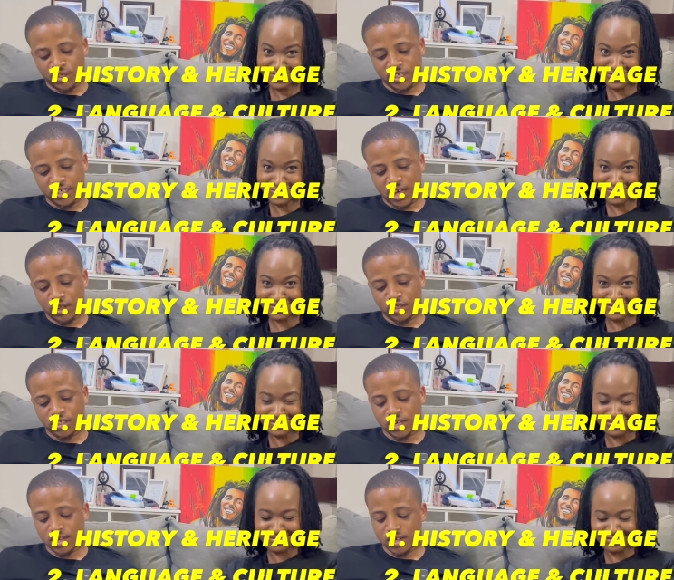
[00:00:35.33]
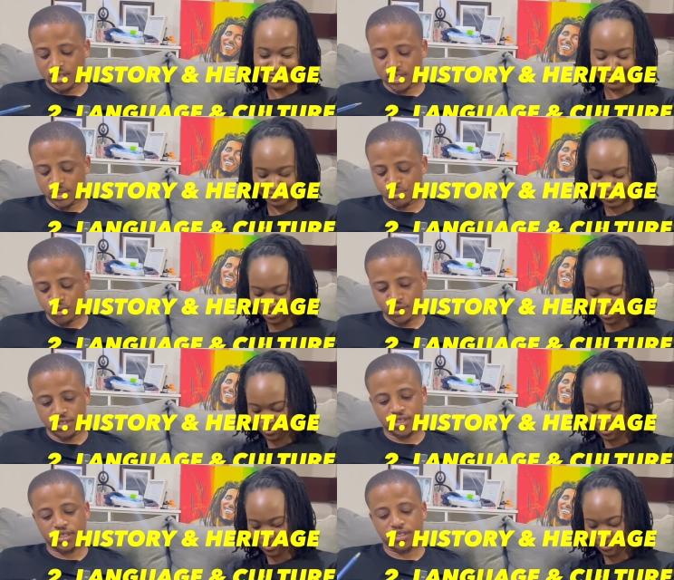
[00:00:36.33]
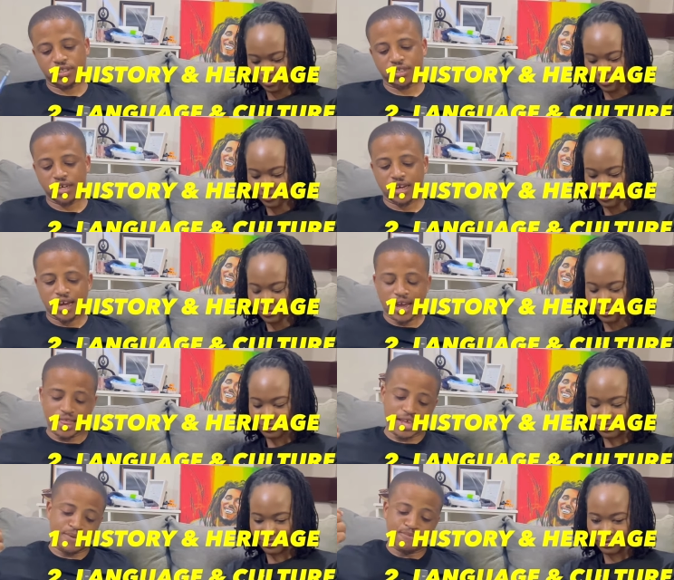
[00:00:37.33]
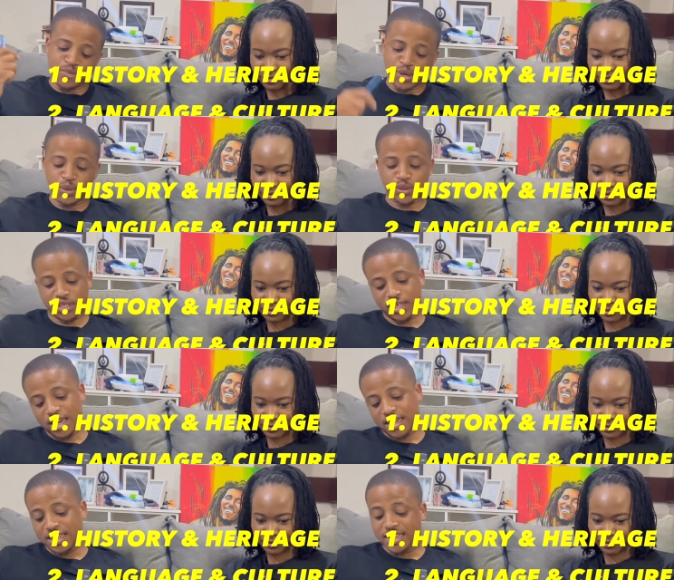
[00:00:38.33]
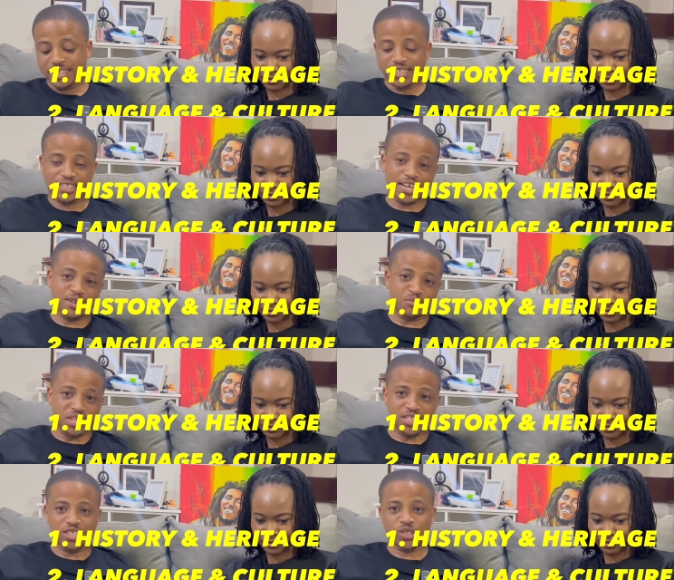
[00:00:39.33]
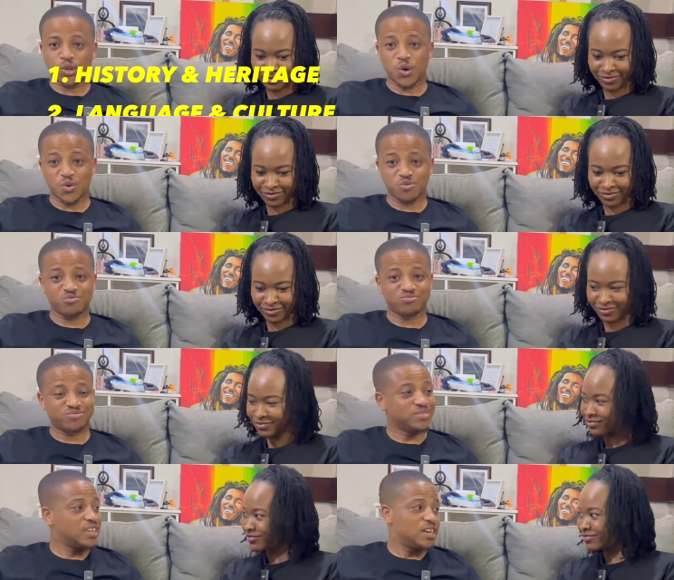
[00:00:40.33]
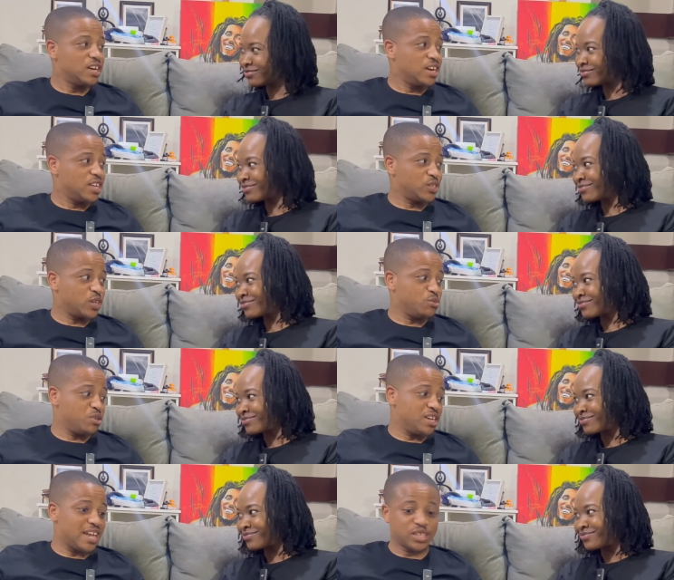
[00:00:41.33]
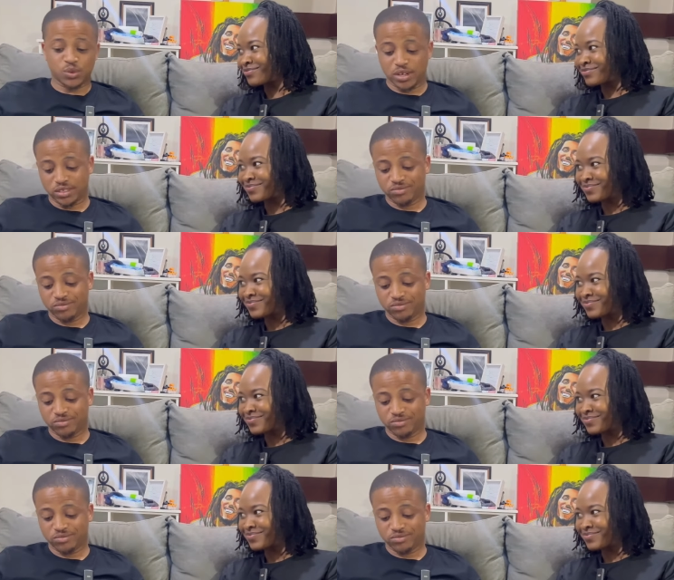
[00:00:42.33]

Speaker 1: and culture, sport, and then music and entertainment. So it's going to be a nice one.